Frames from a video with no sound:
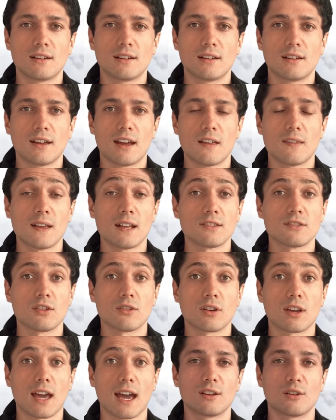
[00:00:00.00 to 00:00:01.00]
And that's
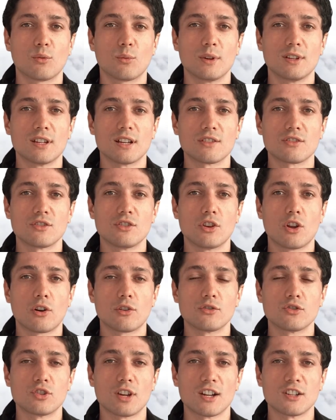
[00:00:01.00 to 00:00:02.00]
okay. We just
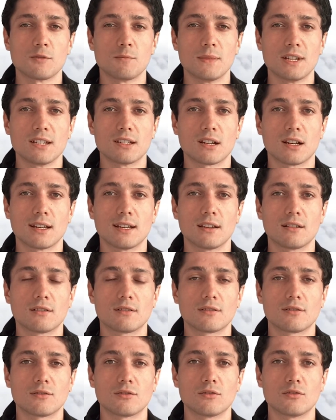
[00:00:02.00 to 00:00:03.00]
non-judgmentally
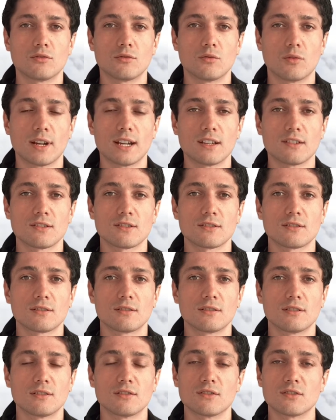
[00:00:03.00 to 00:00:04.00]
rest
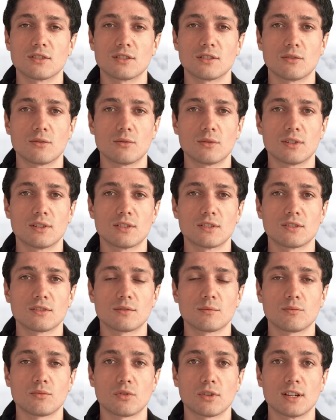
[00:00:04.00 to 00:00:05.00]
in stillness
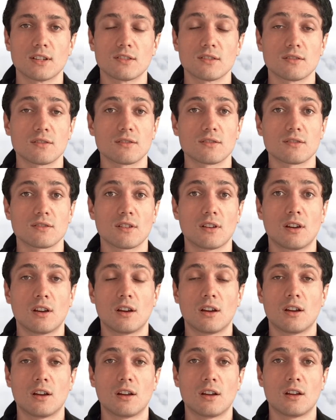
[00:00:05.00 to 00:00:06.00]
presence,
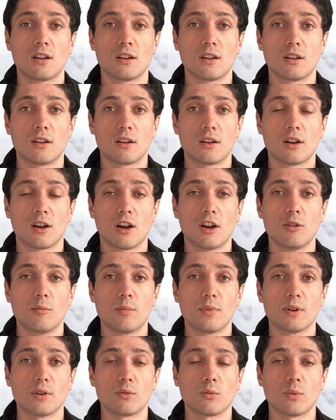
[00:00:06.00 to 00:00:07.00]

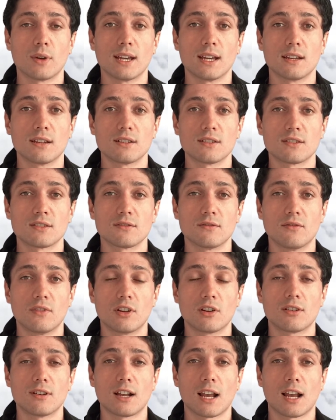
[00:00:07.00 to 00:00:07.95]
open awareness, very